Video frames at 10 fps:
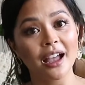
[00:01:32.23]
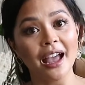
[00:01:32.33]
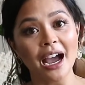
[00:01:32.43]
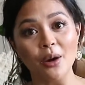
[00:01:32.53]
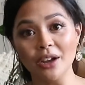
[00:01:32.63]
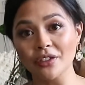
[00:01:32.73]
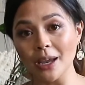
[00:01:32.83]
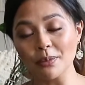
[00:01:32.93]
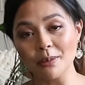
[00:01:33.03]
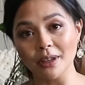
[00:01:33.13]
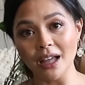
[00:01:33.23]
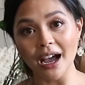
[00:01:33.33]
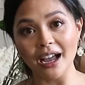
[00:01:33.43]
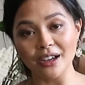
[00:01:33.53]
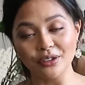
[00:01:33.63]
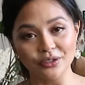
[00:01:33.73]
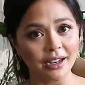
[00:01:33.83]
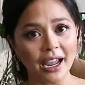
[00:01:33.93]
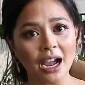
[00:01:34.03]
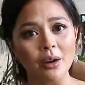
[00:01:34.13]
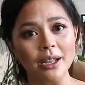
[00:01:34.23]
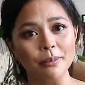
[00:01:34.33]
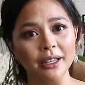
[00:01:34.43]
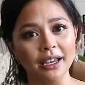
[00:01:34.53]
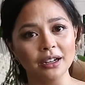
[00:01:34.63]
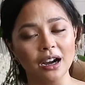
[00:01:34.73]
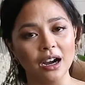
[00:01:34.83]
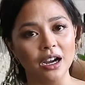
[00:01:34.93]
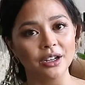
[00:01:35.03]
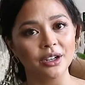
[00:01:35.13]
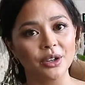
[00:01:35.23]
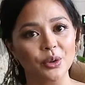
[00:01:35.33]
how I've kept them alive, and how I plan on